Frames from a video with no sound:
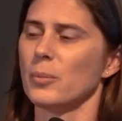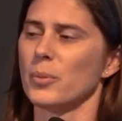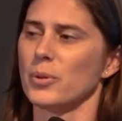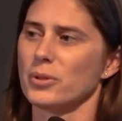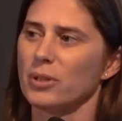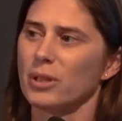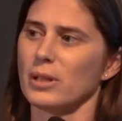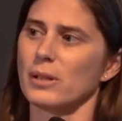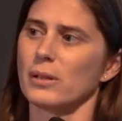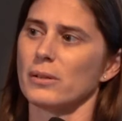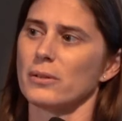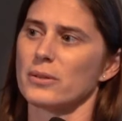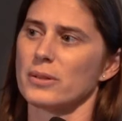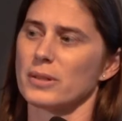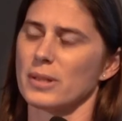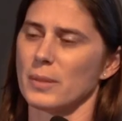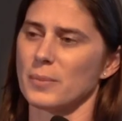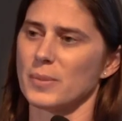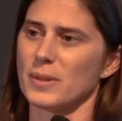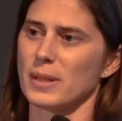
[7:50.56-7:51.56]
particular
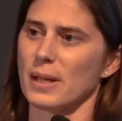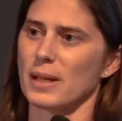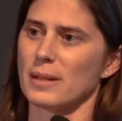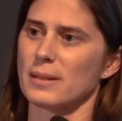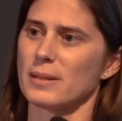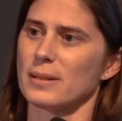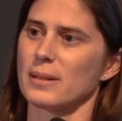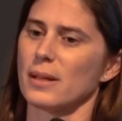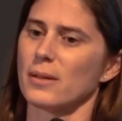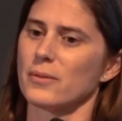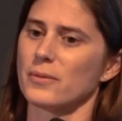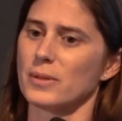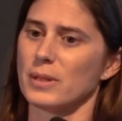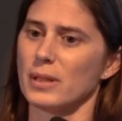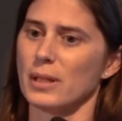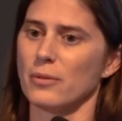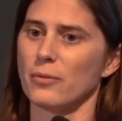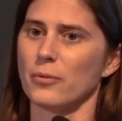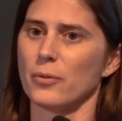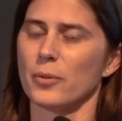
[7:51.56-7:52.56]
subsets of C
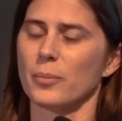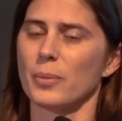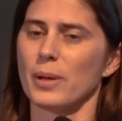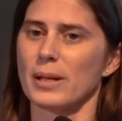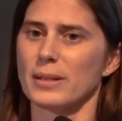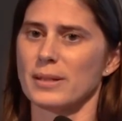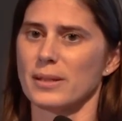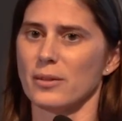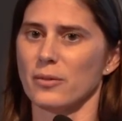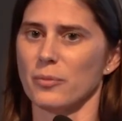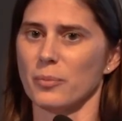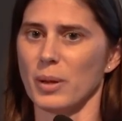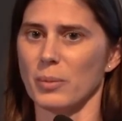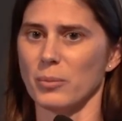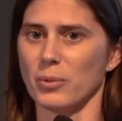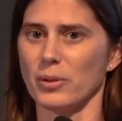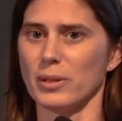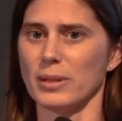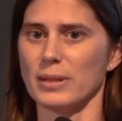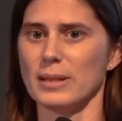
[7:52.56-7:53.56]
D four positive
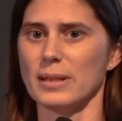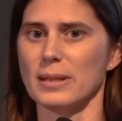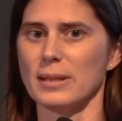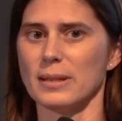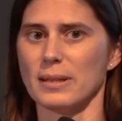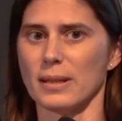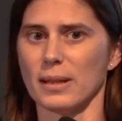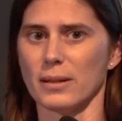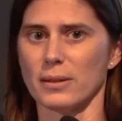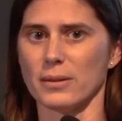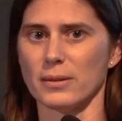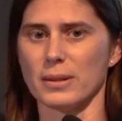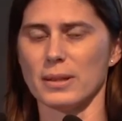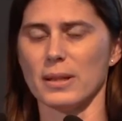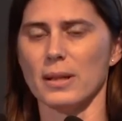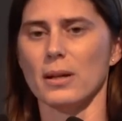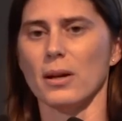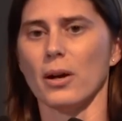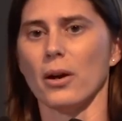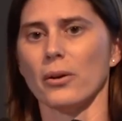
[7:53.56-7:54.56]
memory T cells
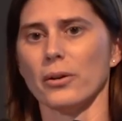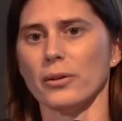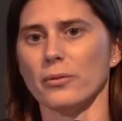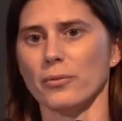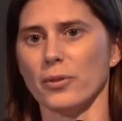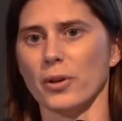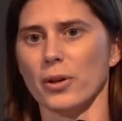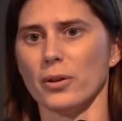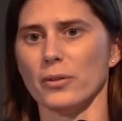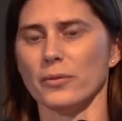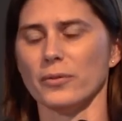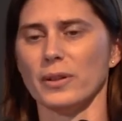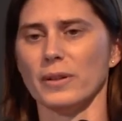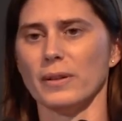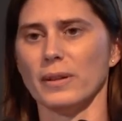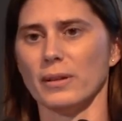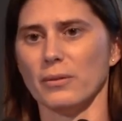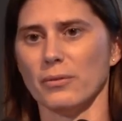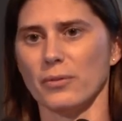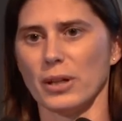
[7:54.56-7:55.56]
are involved in
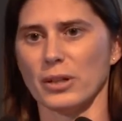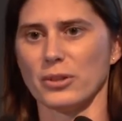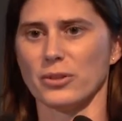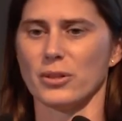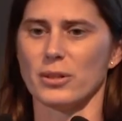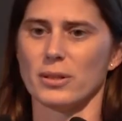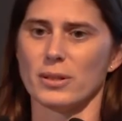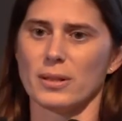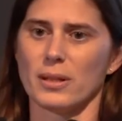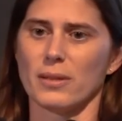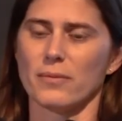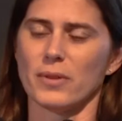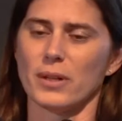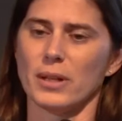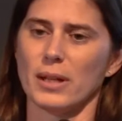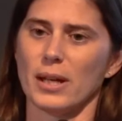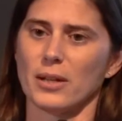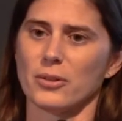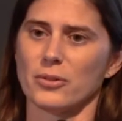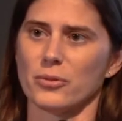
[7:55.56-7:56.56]
the infections of the
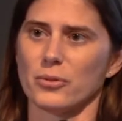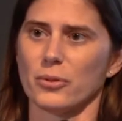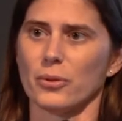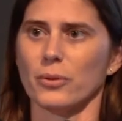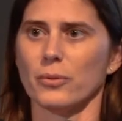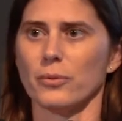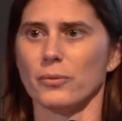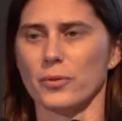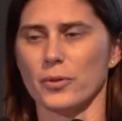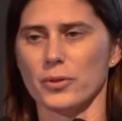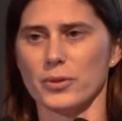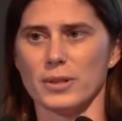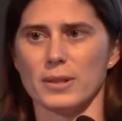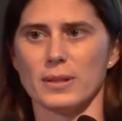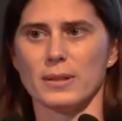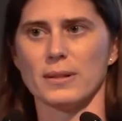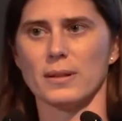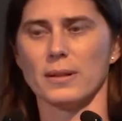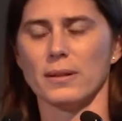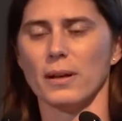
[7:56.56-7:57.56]
natural
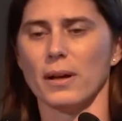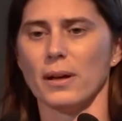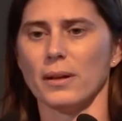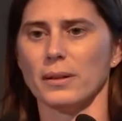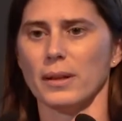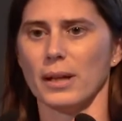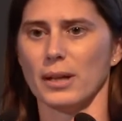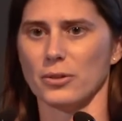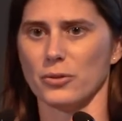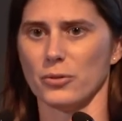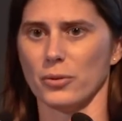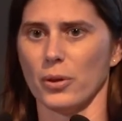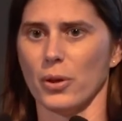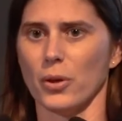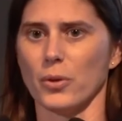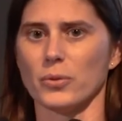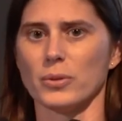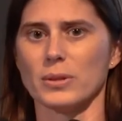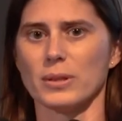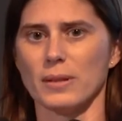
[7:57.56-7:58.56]
versus the non-natural
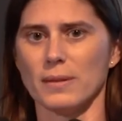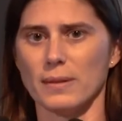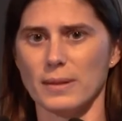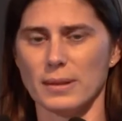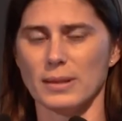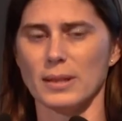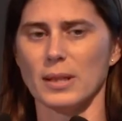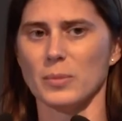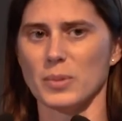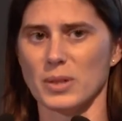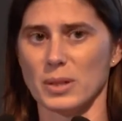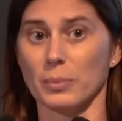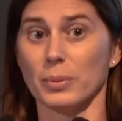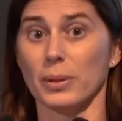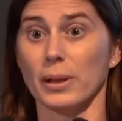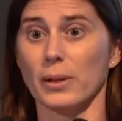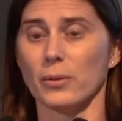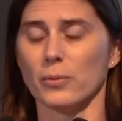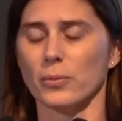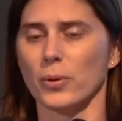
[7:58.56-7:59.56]
host. And this seems to
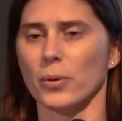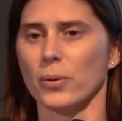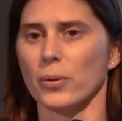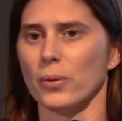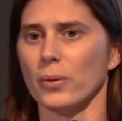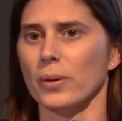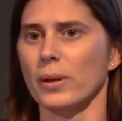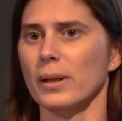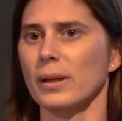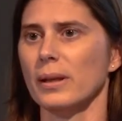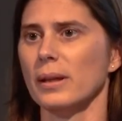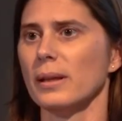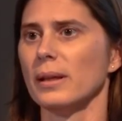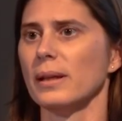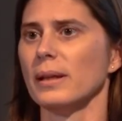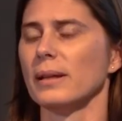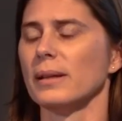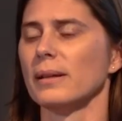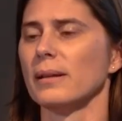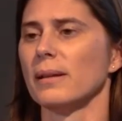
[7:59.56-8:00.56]
play a role
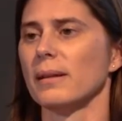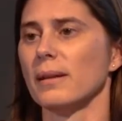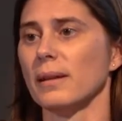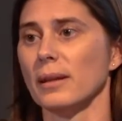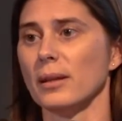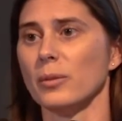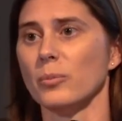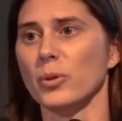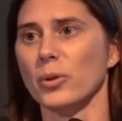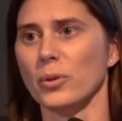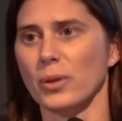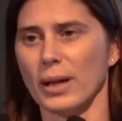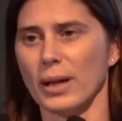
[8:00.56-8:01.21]
in the immune